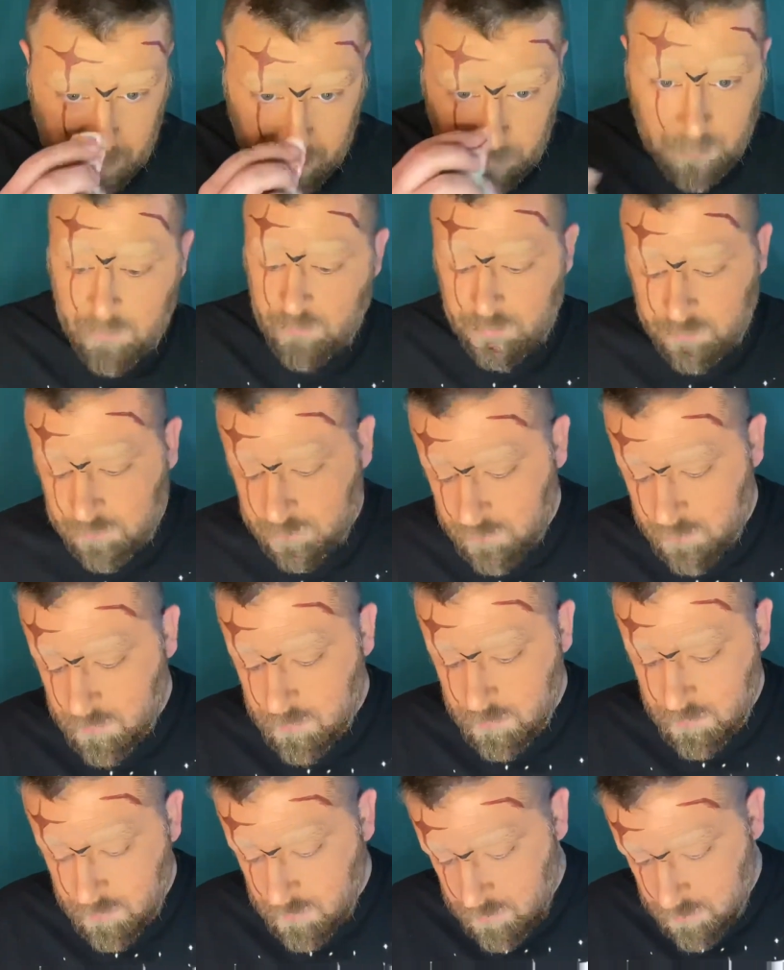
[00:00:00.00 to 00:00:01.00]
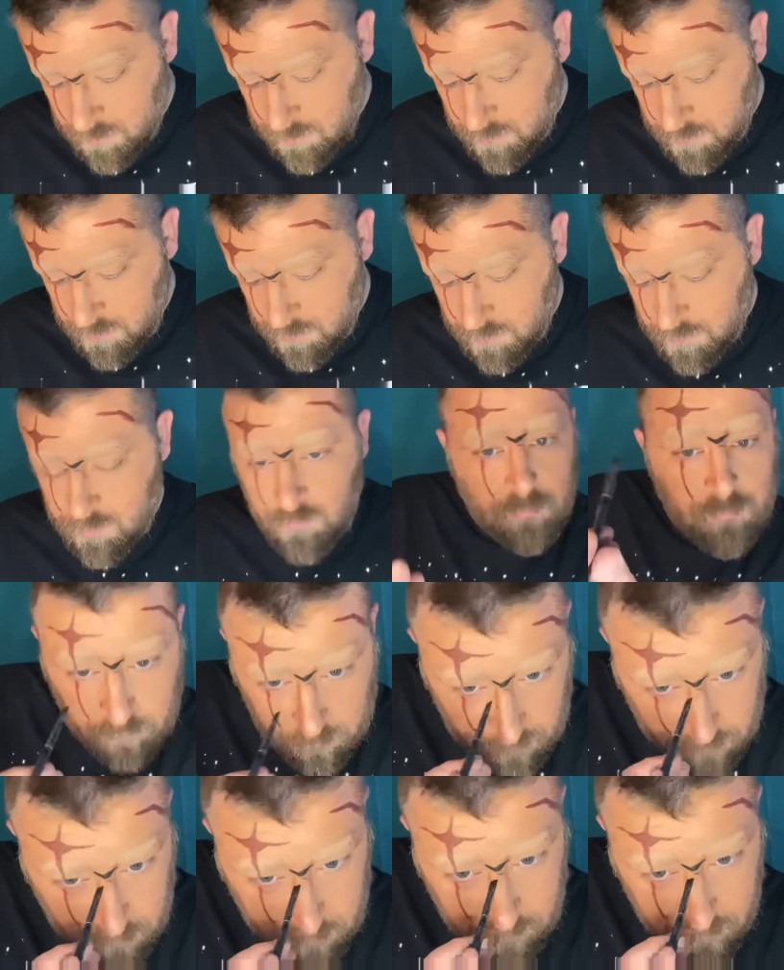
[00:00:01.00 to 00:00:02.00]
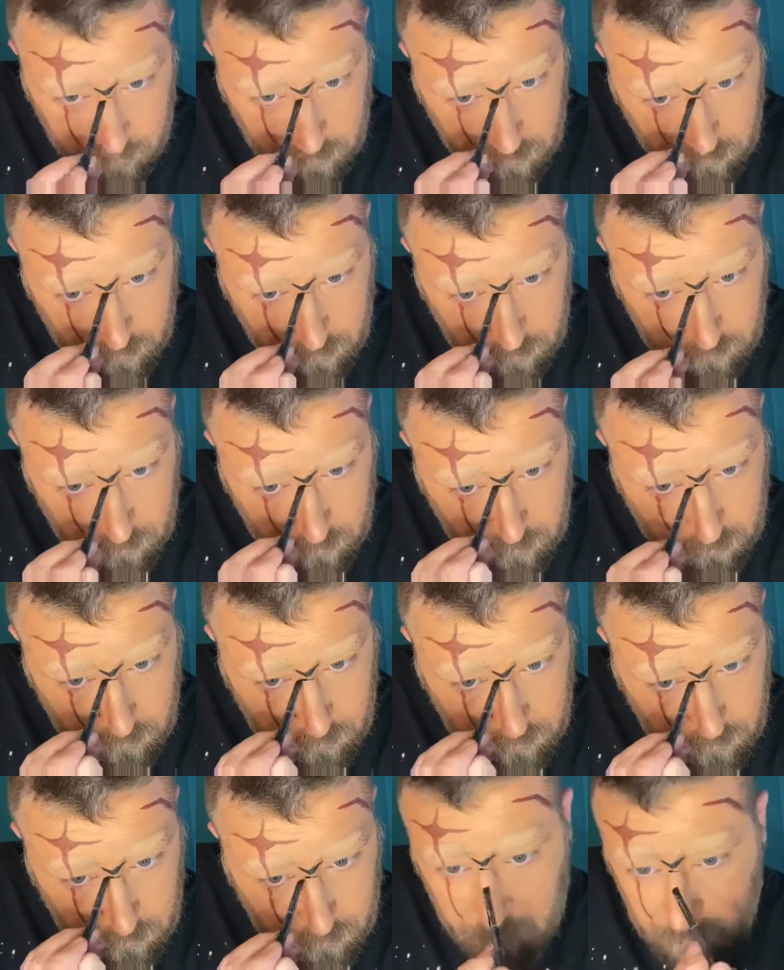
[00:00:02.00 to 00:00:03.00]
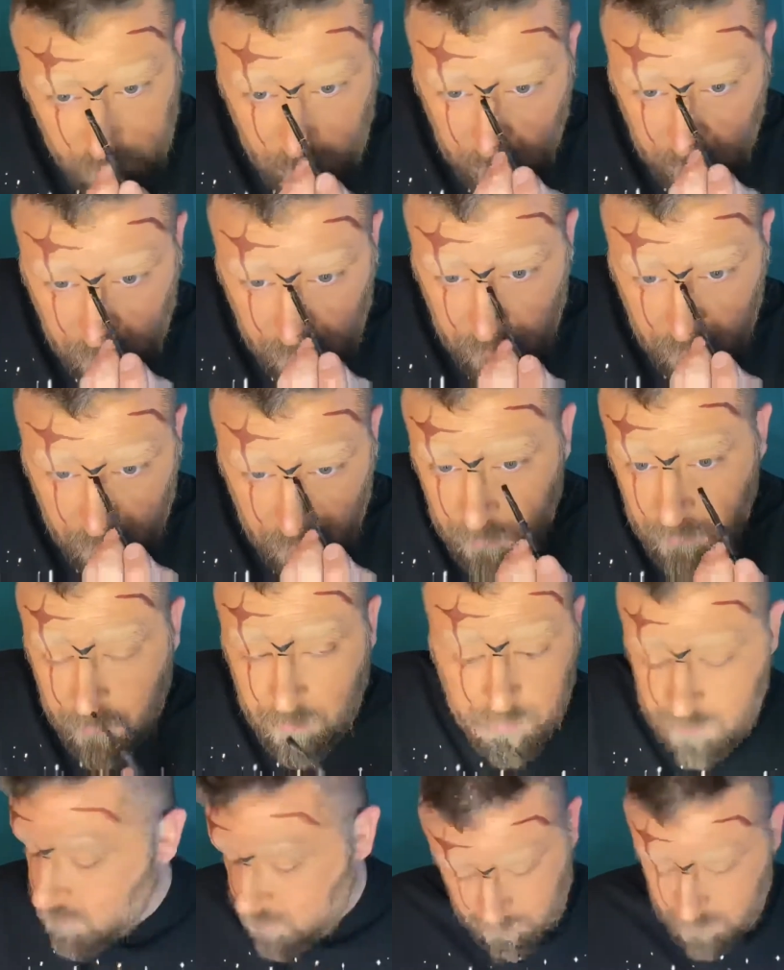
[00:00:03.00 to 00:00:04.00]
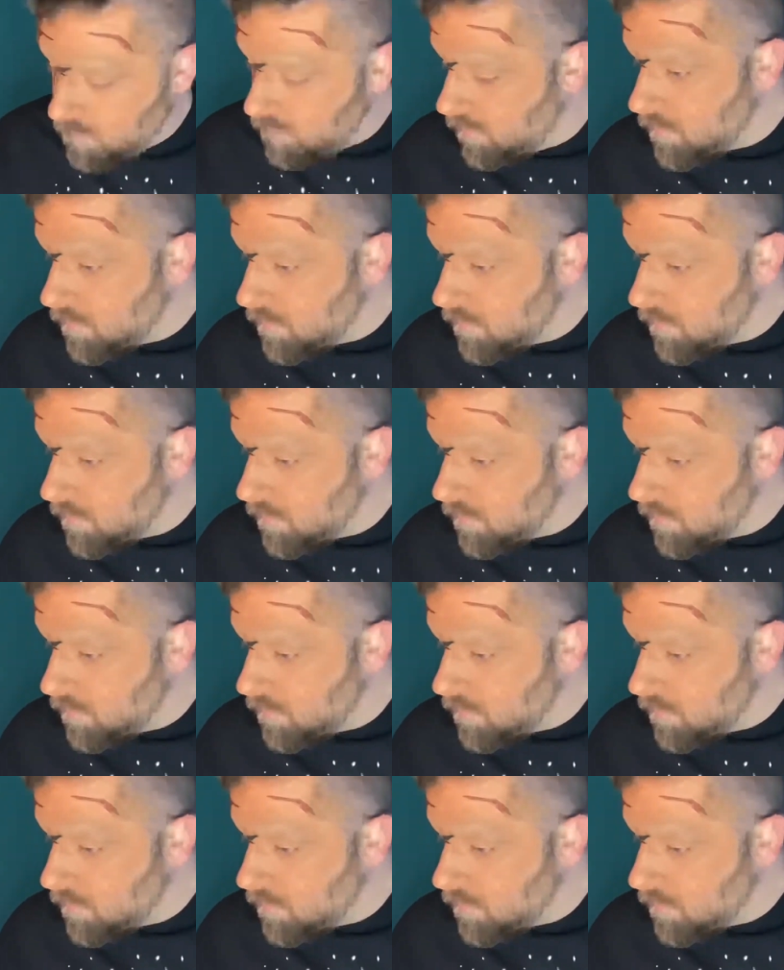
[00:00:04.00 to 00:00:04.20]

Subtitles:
with the characters, and if you're not careful, you can make a mistake,